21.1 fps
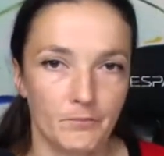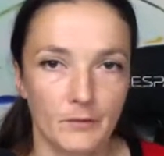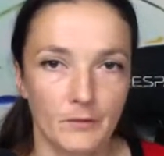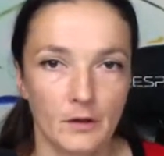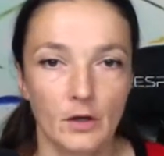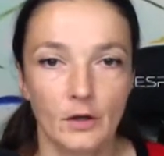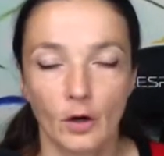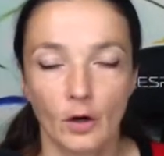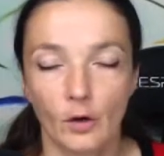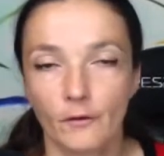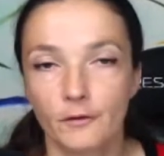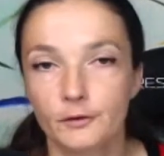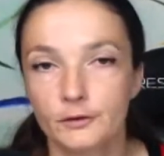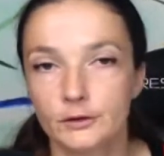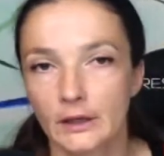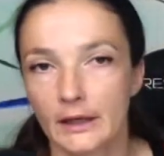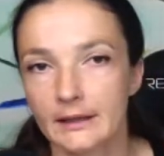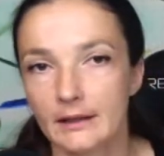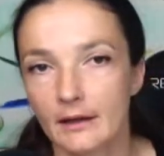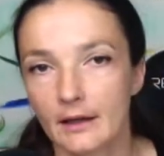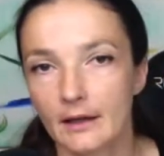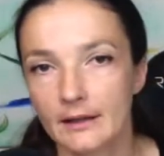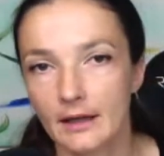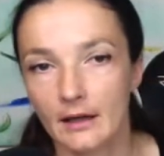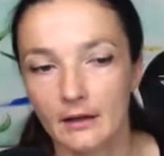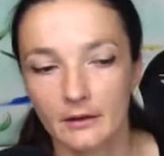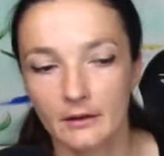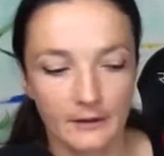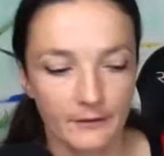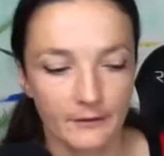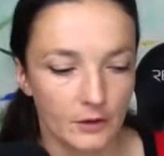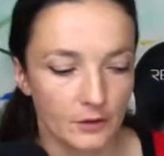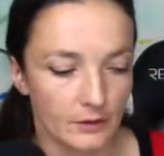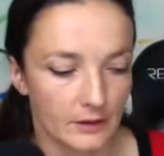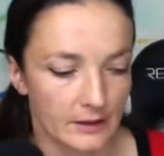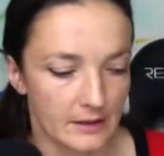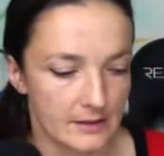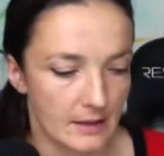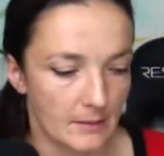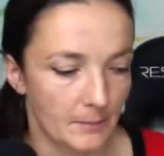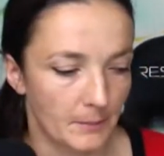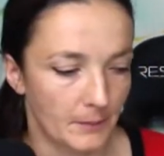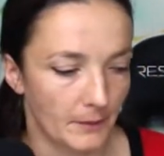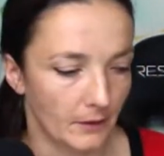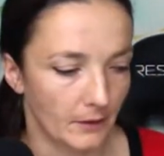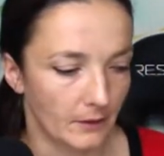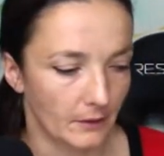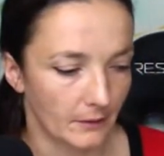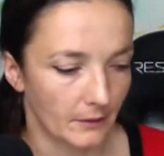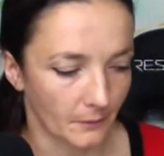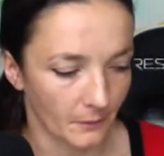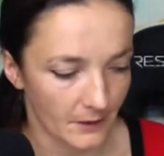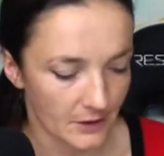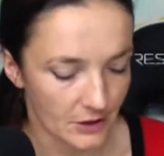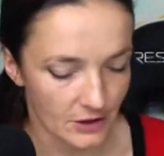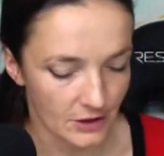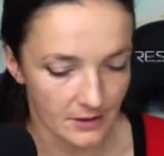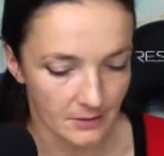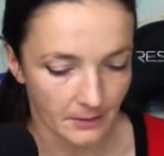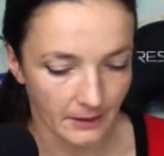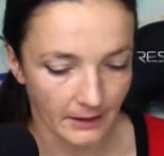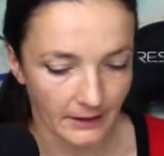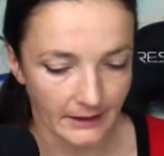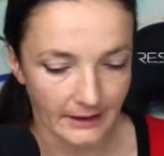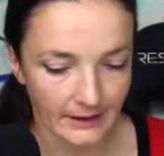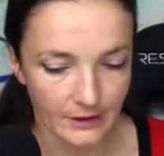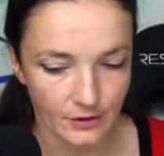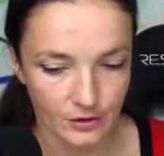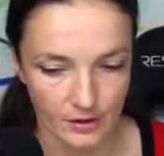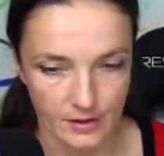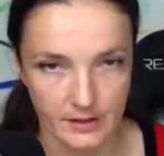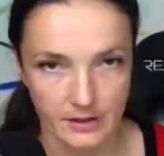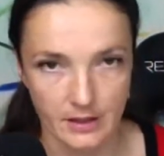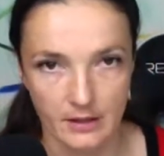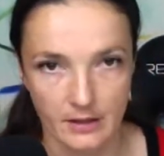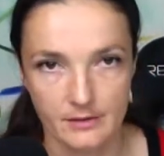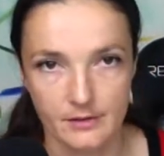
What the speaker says: and I'll give you an example, which is really interesting.